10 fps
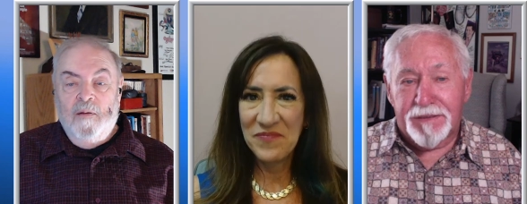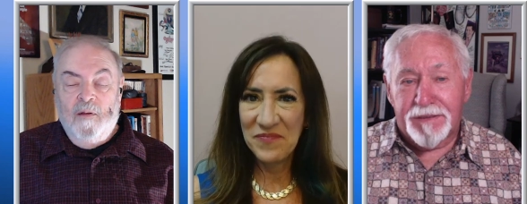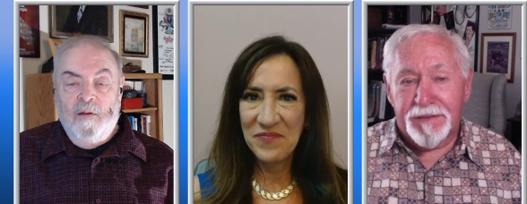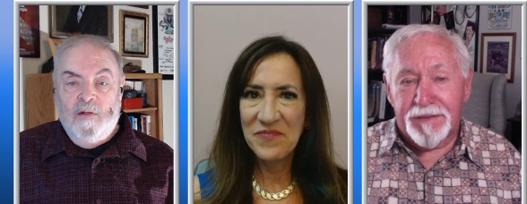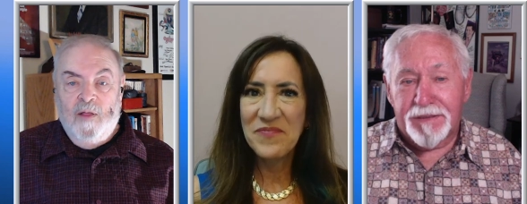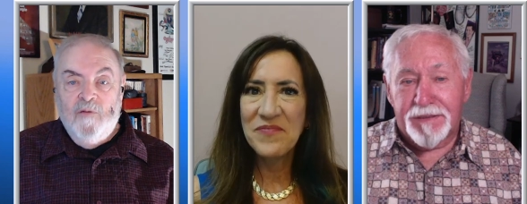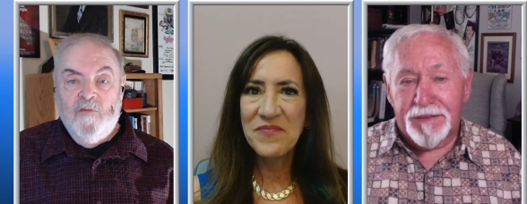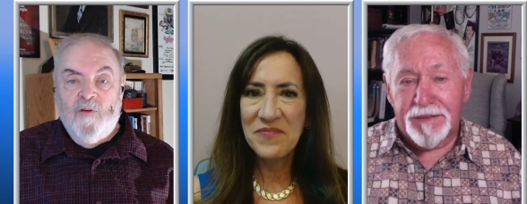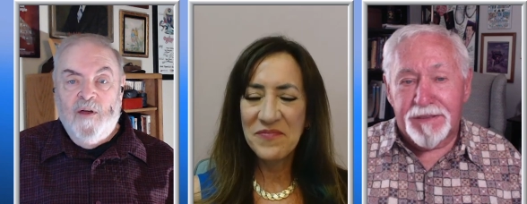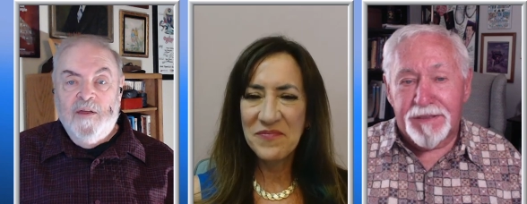
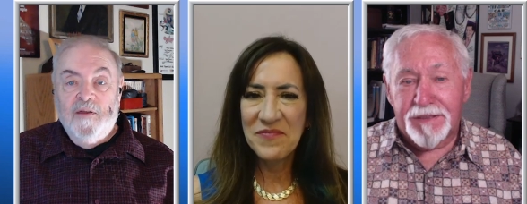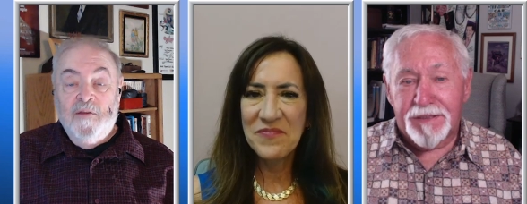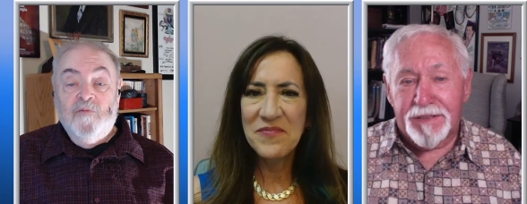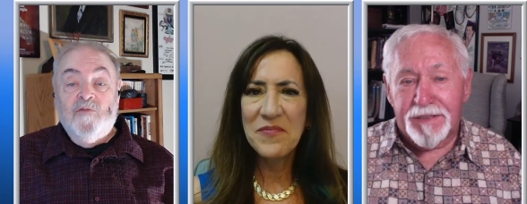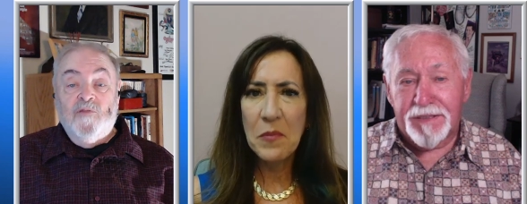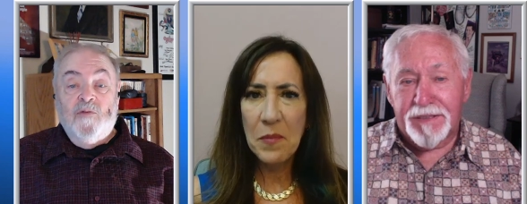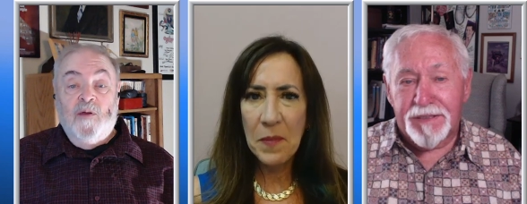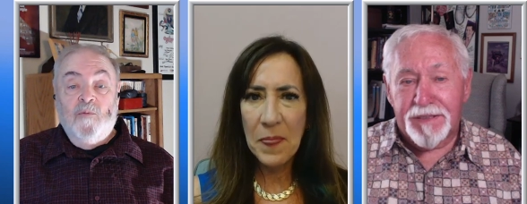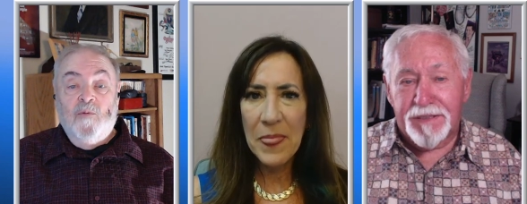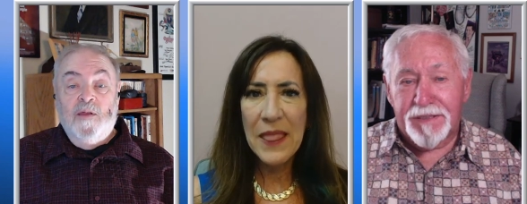Speaker 1: clarifying enough so
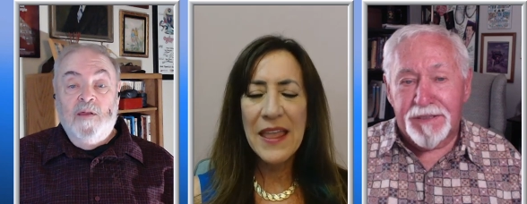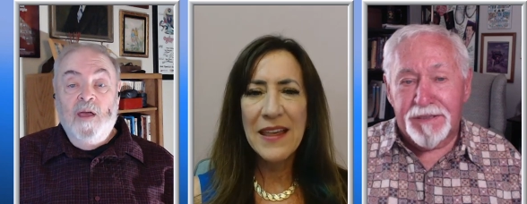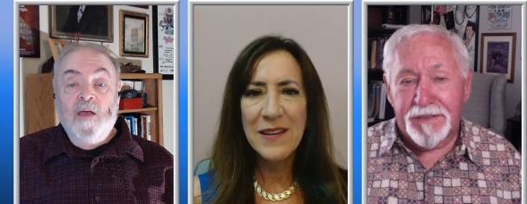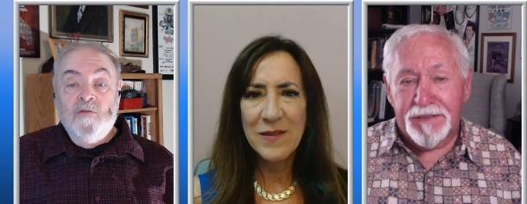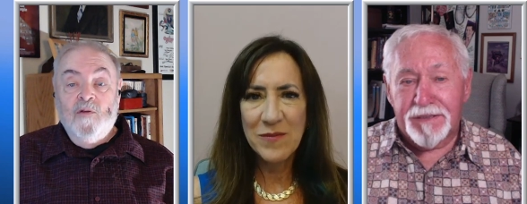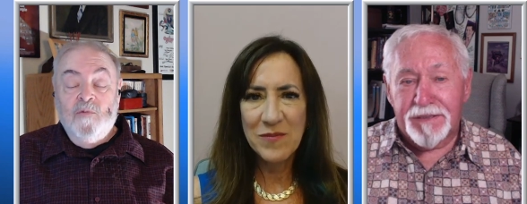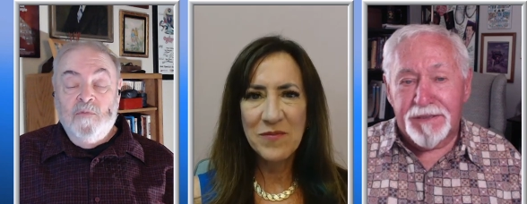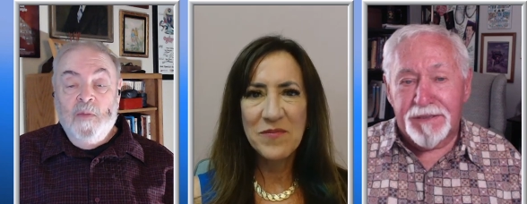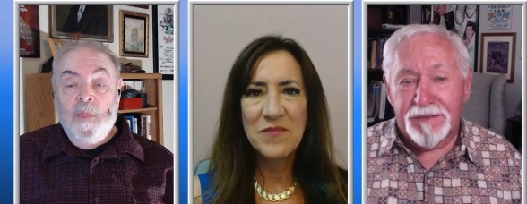that we don't.